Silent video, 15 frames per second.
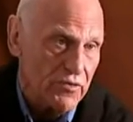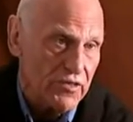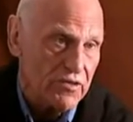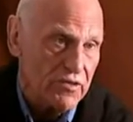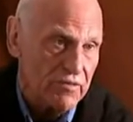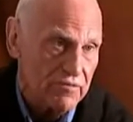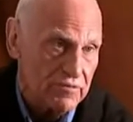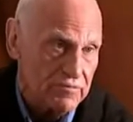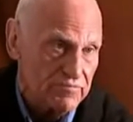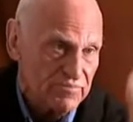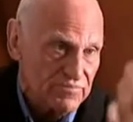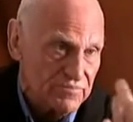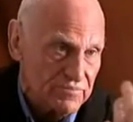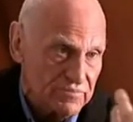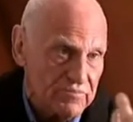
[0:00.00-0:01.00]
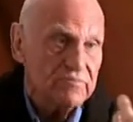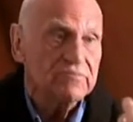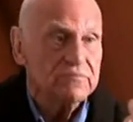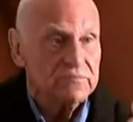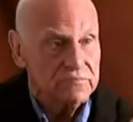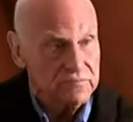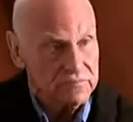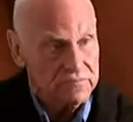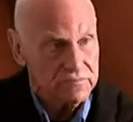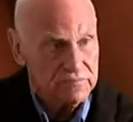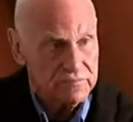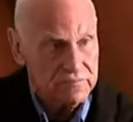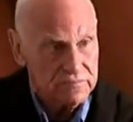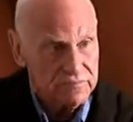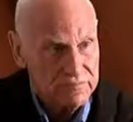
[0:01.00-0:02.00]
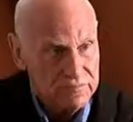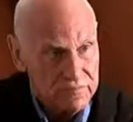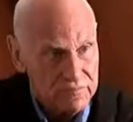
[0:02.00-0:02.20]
So we'll just stop there. What this is